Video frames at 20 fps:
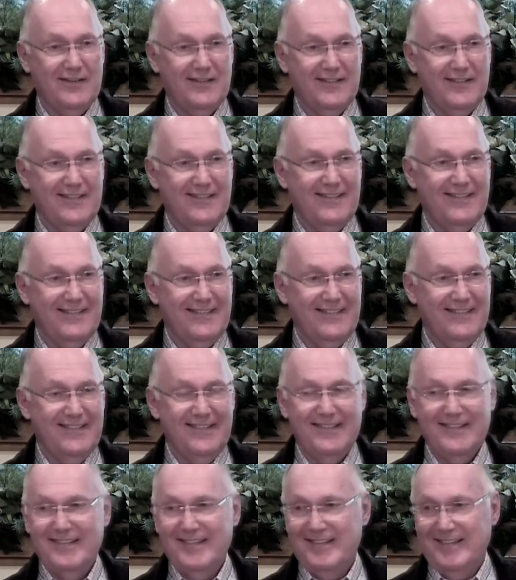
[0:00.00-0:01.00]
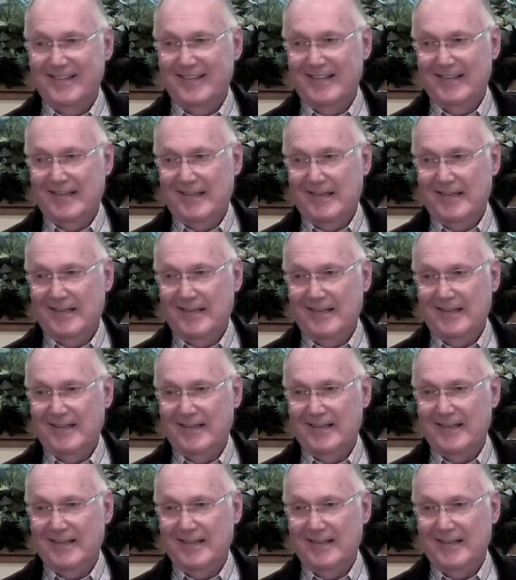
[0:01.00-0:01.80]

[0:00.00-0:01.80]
[no speech]